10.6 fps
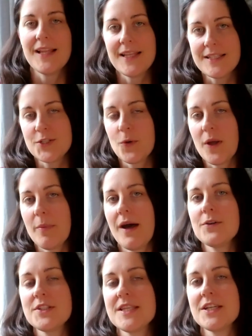Let's talk
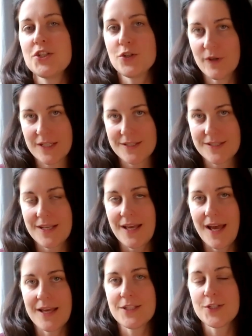about the tricks
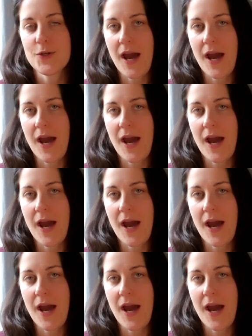as to